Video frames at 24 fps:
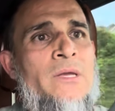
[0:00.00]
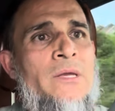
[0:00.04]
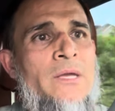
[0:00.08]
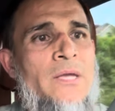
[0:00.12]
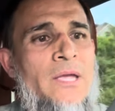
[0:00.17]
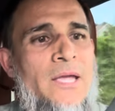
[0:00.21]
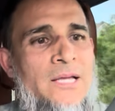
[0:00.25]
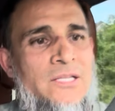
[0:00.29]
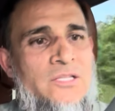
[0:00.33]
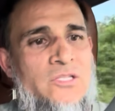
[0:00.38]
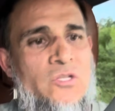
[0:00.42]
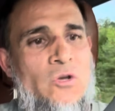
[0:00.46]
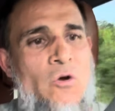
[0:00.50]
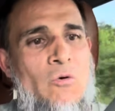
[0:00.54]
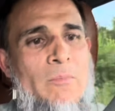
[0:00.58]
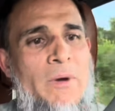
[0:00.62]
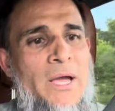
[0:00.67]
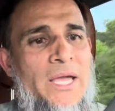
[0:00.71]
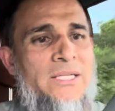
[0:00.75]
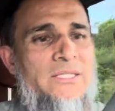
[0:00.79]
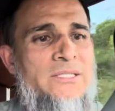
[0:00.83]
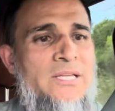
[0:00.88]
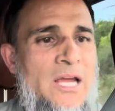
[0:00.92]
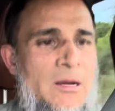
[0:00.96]
And so
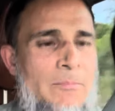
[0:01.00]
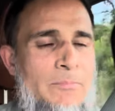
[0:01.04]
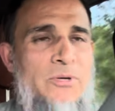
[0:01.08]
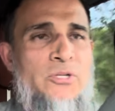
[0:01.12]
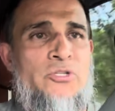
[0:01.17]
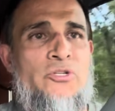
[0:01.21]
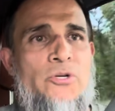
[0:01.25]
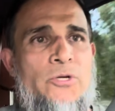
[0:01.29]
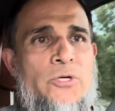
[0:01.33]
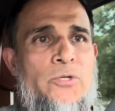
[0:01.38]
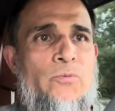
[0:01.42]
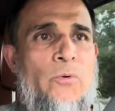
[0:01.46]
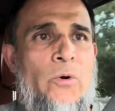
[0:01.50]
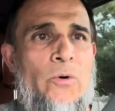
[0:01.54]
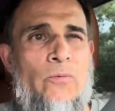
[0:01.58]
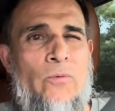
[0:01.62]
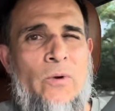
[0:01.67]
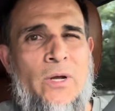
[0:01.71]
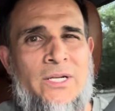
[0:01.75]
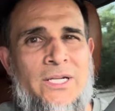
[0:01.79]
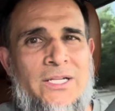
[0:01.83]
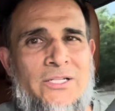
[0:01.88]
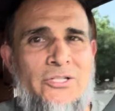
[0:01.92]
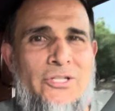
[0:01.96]
my temperatures were
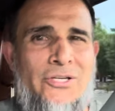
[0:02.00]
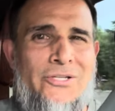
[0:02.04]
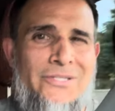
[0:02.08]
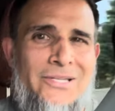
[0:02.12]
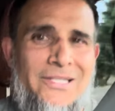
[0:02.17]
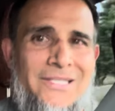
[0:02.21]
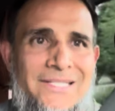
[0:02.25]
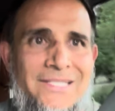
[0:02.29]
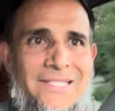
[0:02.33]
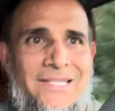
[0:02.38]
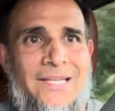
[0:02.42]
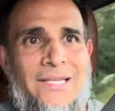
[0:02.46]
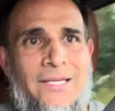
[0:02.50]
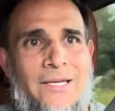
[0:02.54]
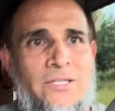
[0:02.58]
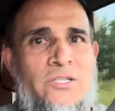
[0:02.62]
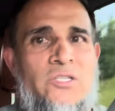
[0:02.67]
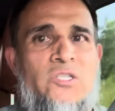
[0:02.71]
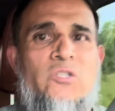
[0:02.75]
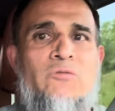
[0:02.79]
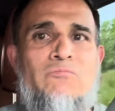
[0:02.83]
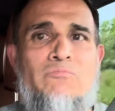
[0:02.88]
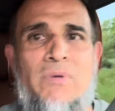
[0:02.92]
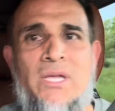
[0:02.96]
running just a
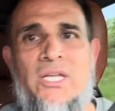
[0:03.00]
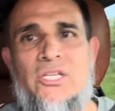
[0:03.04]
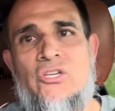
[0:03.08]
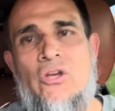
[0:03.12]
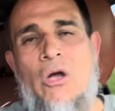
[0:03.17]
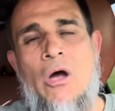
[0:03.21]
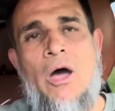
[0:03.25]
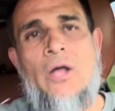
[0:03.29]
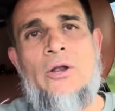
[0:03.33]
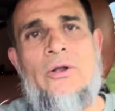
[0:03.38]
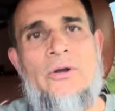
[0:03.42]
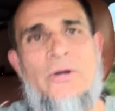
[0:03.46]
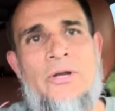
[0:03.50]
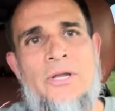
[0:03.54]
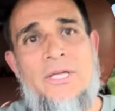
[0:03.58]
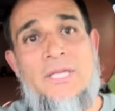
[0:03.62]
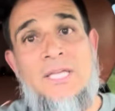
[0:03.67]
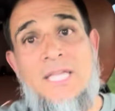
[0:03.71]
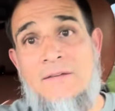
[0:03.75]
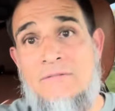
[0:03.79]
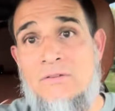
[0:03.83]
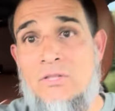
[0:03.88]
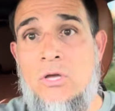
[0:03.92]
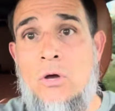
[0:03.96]
smidge hotter.
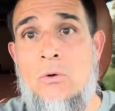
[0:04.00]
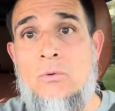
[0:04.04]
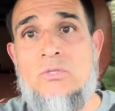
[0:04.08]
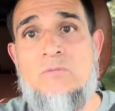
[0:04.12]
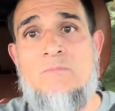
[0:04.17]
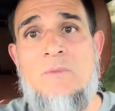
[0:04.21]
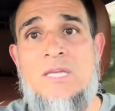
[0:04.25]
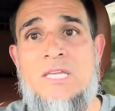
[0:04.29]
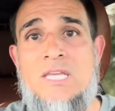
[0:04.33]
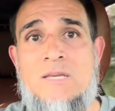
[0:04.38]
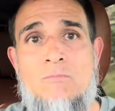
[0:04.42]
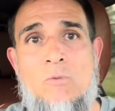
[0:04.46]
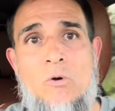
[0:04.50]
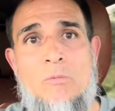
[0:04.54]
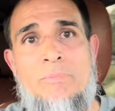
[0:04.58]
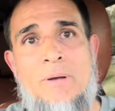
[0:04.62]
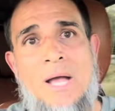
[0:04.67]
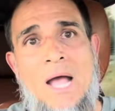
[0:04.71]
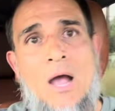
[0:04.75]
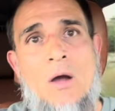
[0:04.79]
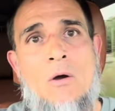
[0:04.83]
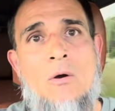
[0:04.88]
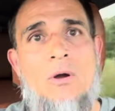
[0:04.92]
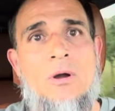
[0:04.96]
Even though it was making more
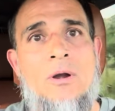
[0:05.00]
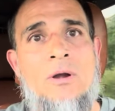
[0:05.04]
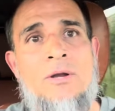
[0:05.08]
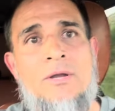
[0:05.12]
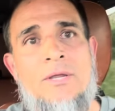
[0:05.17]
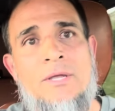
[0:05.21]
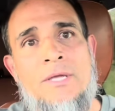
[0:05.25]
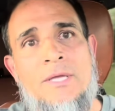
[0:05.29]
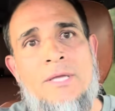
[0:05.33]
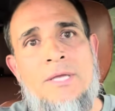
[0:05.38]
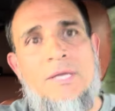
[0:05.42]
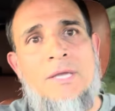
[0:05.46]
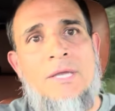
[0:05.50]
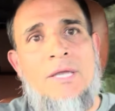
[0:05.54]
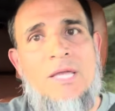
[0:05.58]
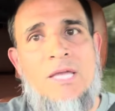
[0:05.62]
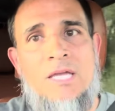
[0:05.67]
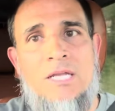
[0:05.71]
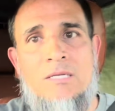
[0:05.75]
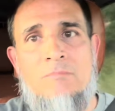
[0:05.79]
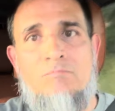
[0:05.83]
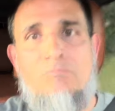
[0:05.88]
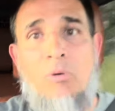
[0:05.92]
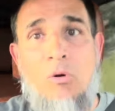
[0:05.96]
power
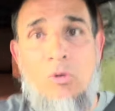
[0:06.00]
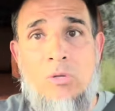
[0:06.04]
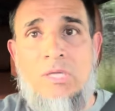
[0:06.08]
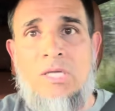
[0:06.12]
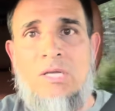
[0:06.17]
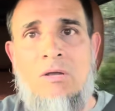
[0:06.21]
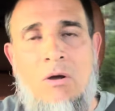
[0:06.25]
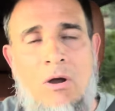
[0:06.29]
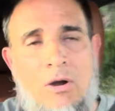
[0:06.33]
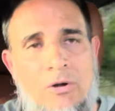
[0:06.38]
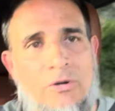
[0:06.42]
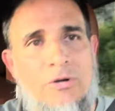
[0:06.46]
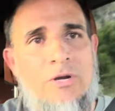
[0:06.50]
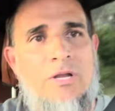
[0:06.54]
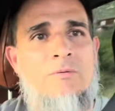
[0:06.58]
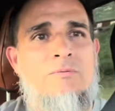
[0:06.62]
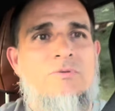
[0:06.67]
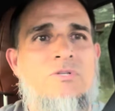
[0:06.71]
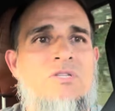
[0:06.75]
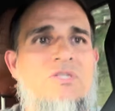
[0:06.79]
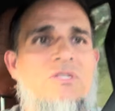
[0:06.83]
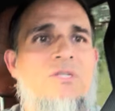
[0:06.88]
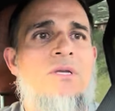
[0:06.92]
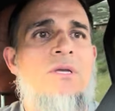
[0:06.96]
and pulling harder, it
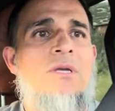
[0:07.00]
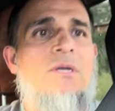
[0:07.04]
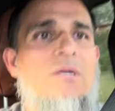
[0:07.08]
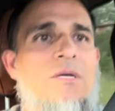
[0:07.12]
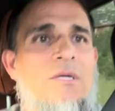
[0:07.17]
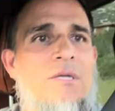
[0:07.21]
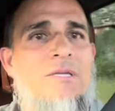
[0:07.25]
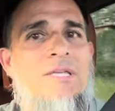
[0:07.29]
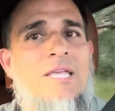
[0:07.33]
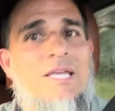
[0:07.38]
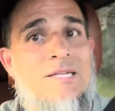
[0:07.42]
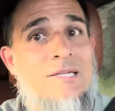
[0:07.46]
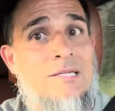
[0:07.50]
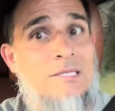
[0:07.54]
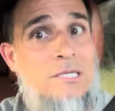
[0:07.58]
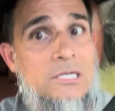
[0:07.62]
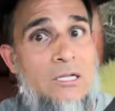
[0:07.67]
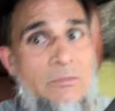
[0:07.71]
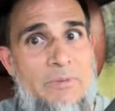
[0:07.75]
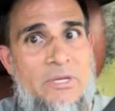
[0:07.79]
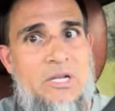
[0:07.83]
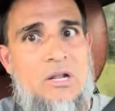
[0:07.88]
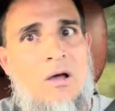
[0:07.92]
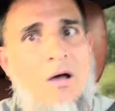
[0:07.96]
was getting a
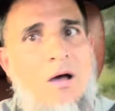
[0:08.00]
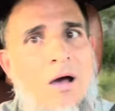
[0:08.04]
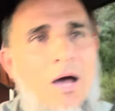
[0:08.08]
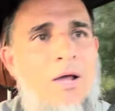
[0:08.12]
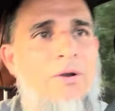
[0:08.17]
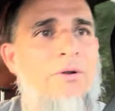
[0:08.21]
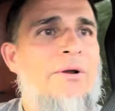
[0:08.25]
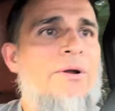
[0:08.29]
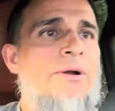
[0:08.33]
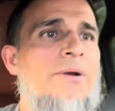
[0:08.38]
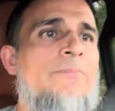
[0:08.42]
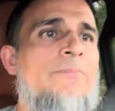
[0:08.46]
little bit hotter.